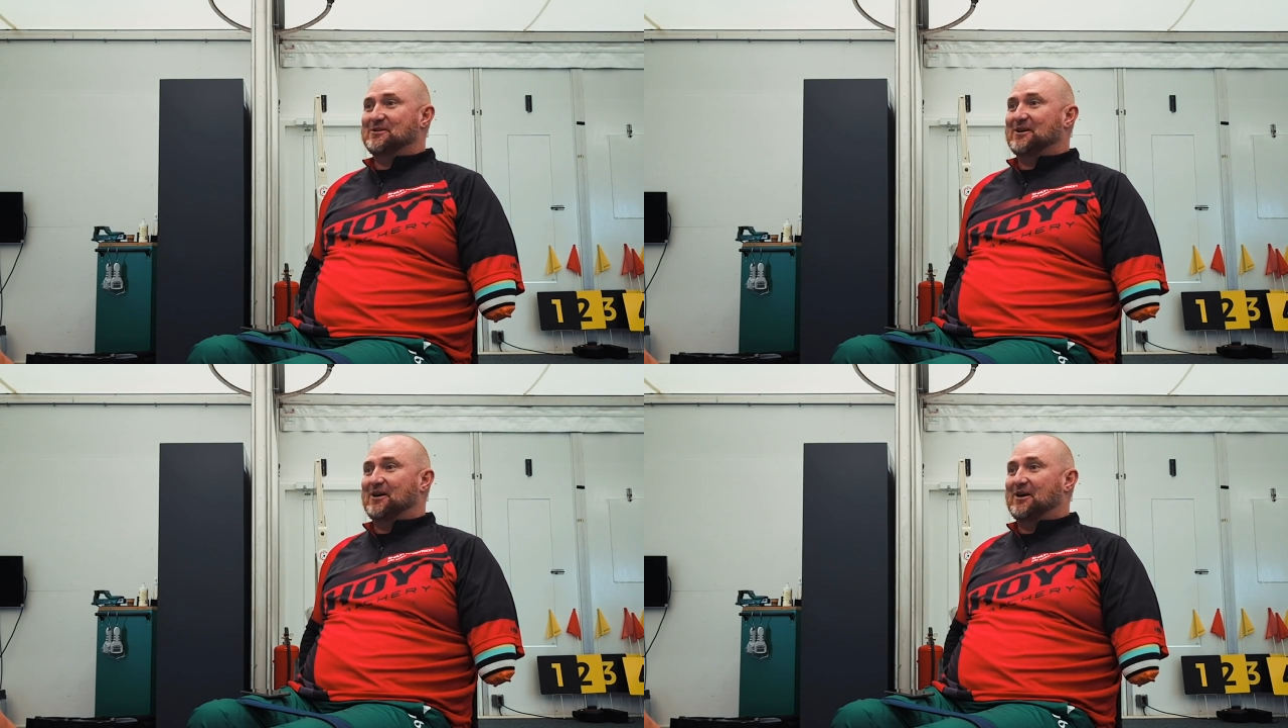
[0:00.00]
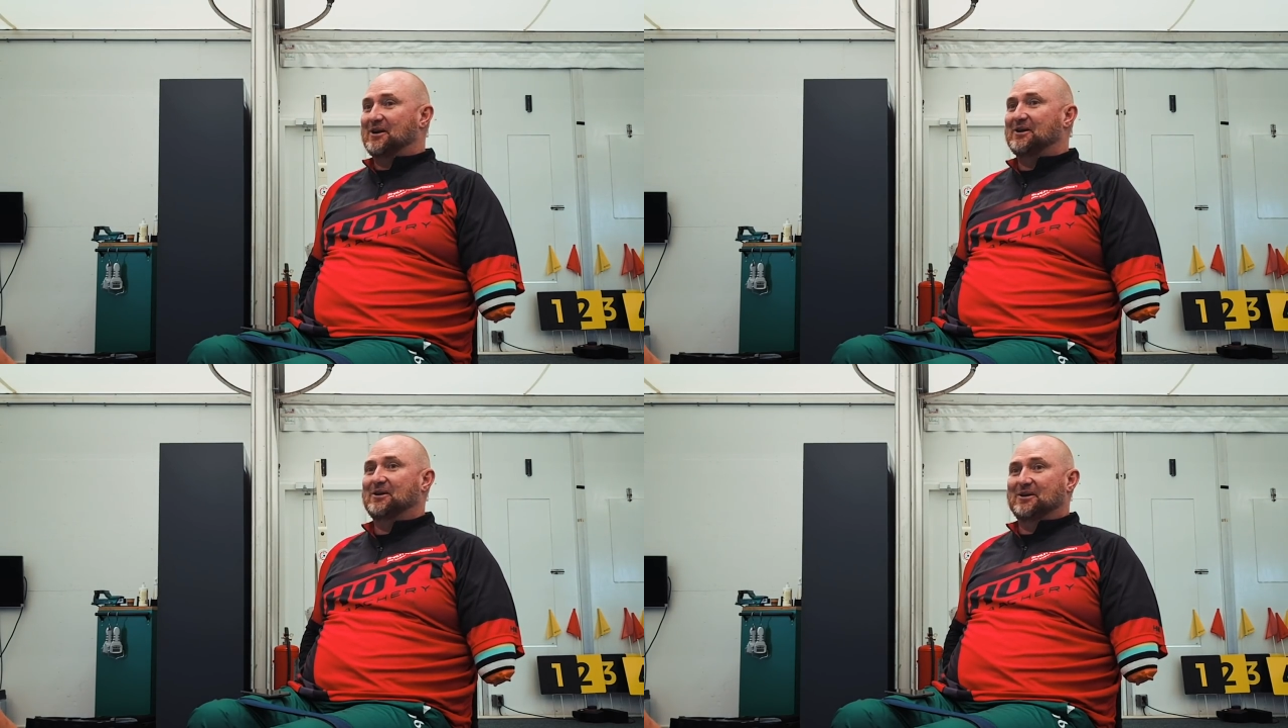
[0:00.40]
I,
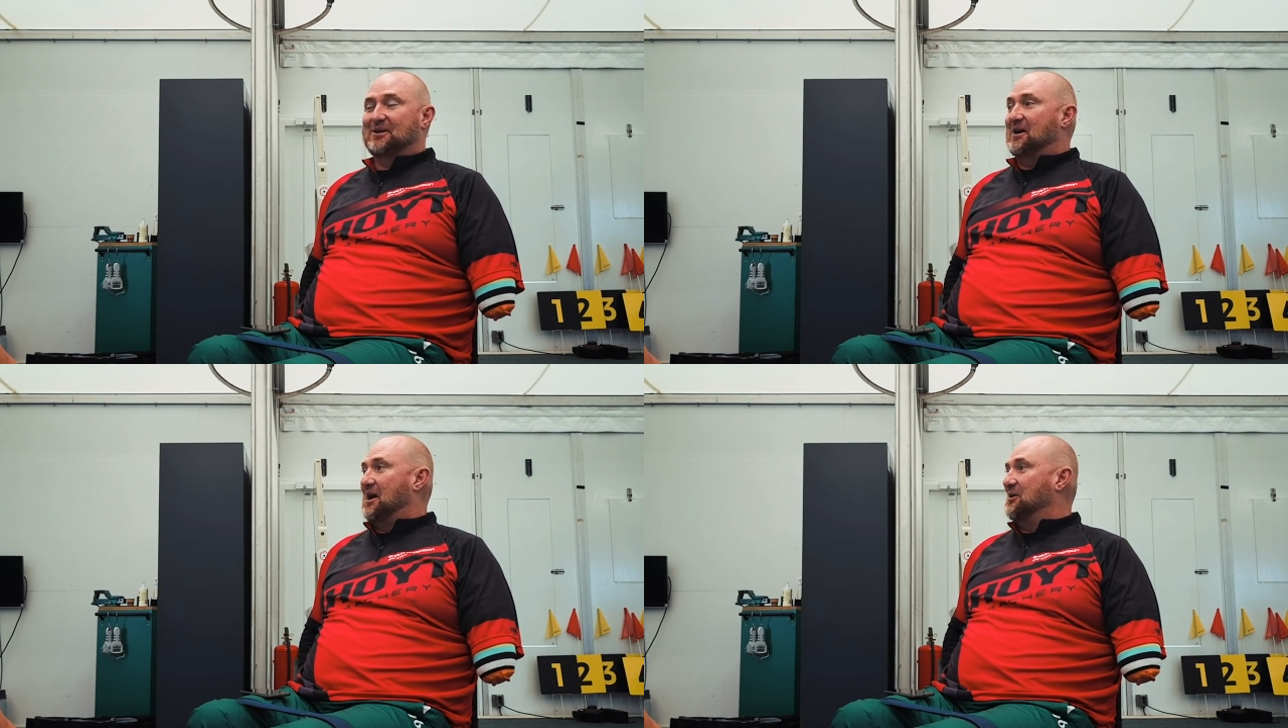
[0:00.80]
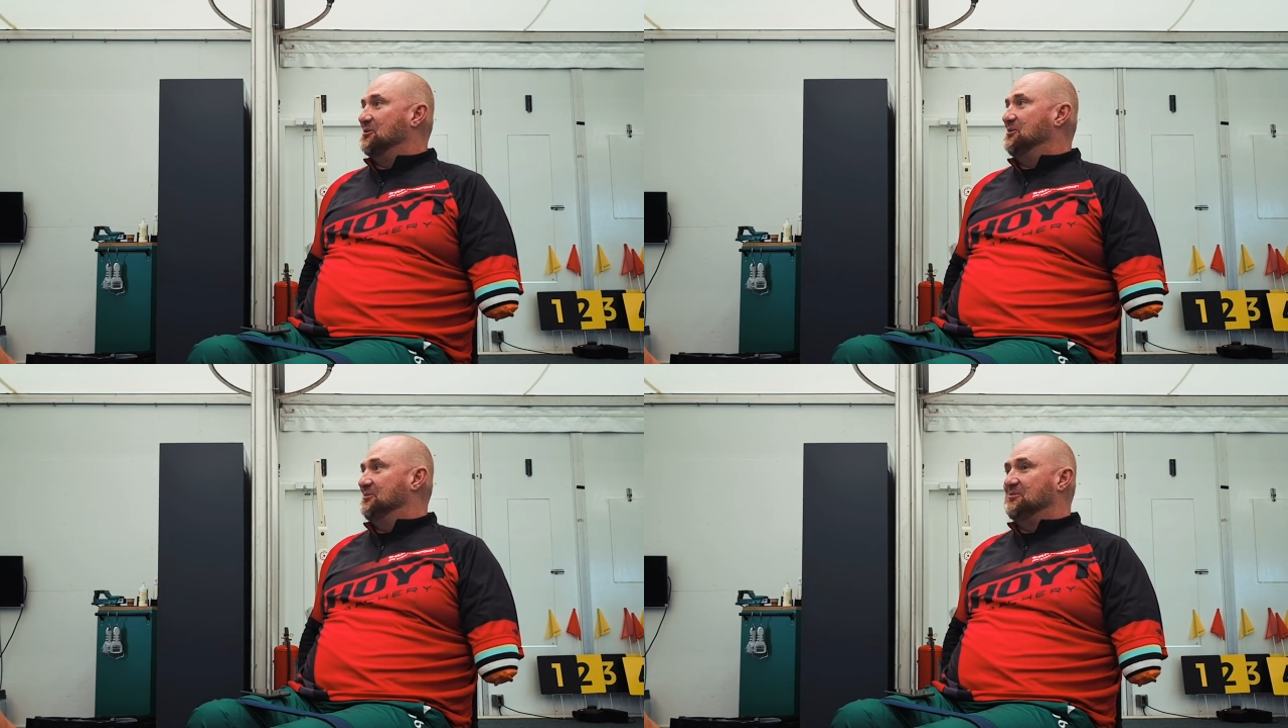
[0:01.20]
I
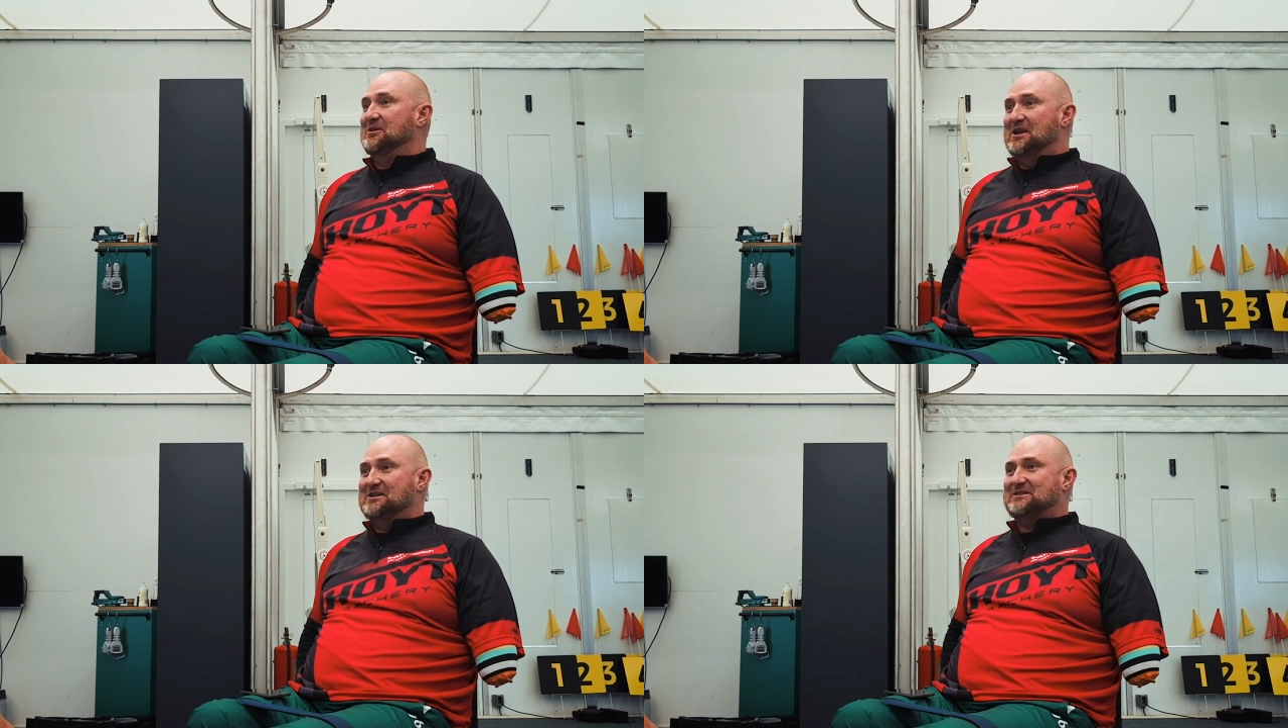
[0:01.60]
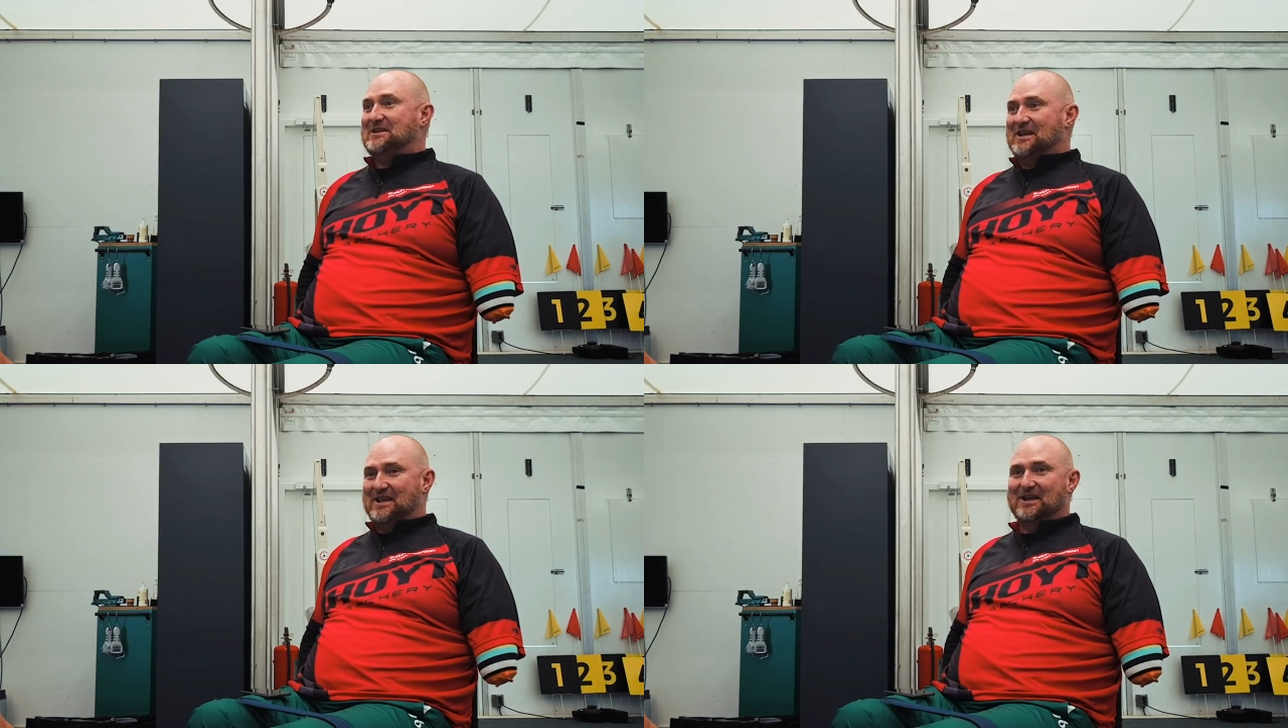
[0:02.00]
could
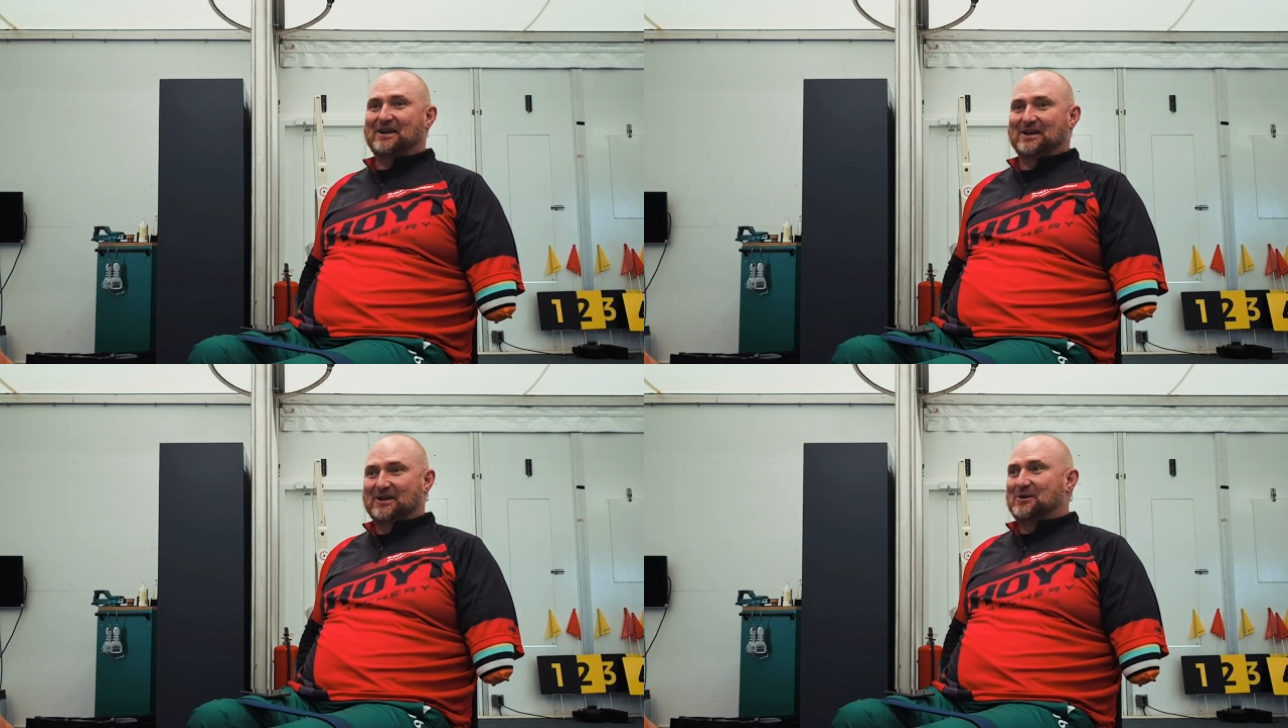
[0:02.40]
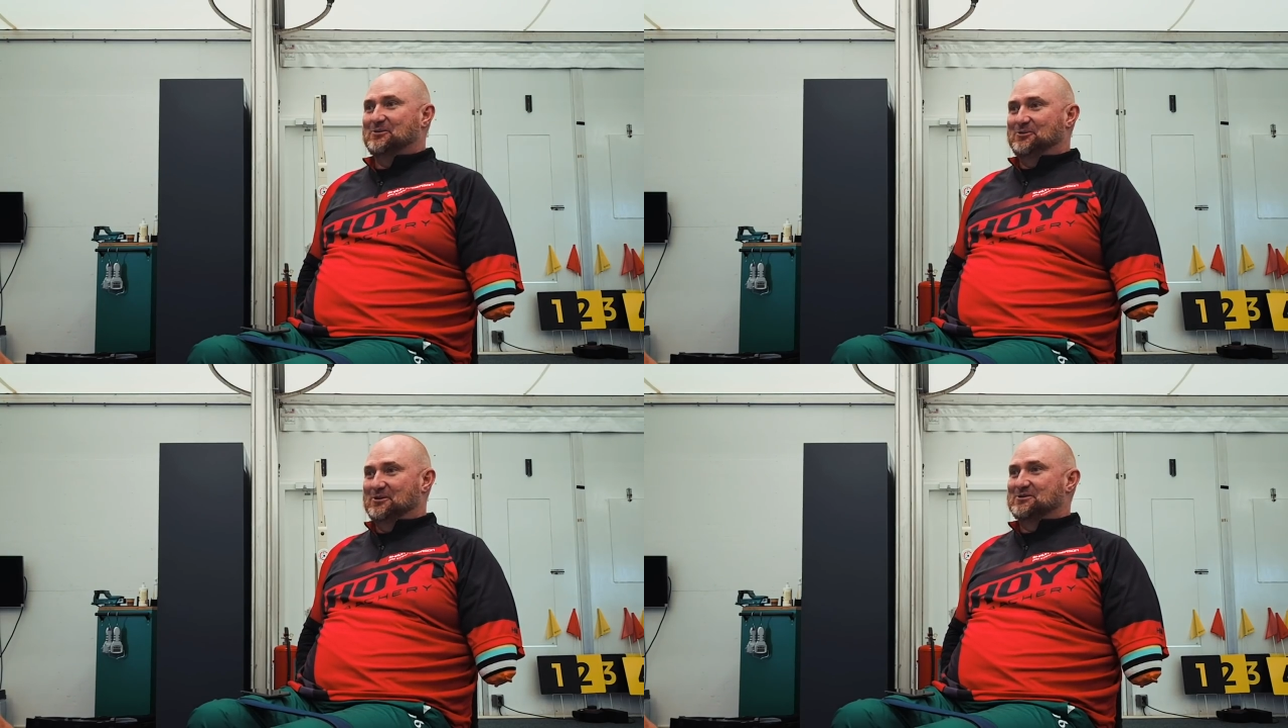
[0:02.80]
easily
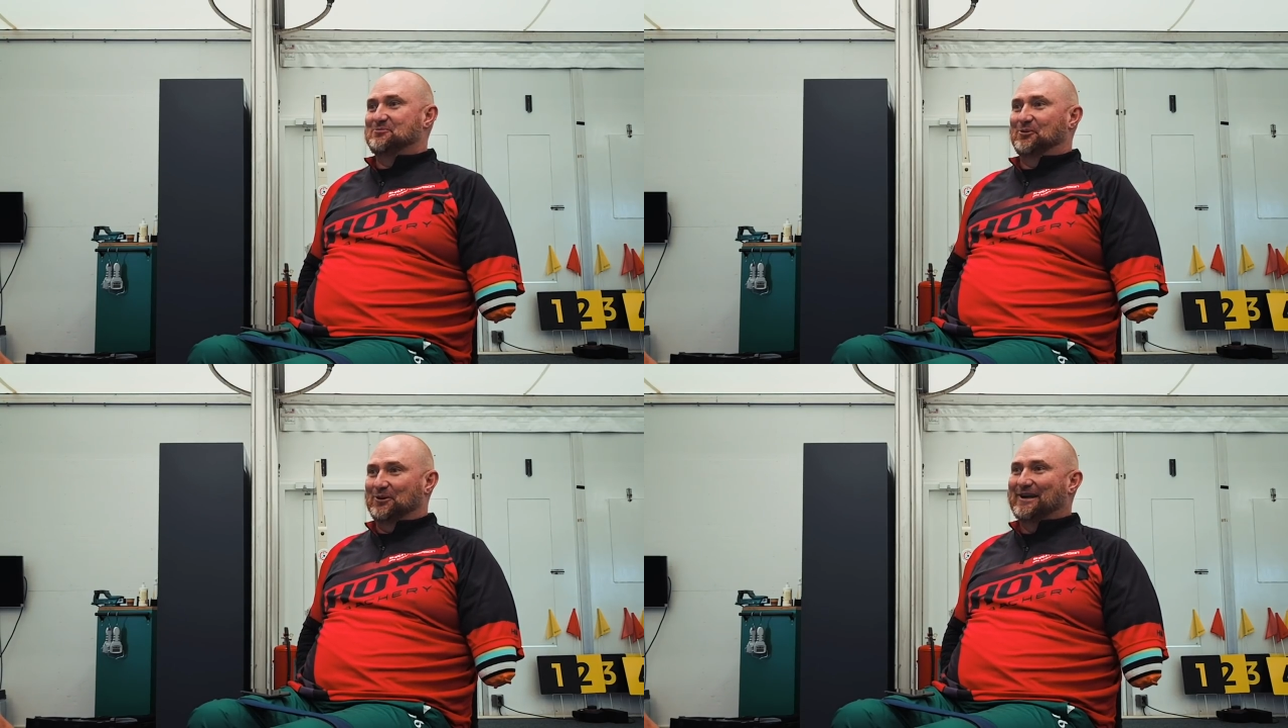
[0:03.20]
do this more.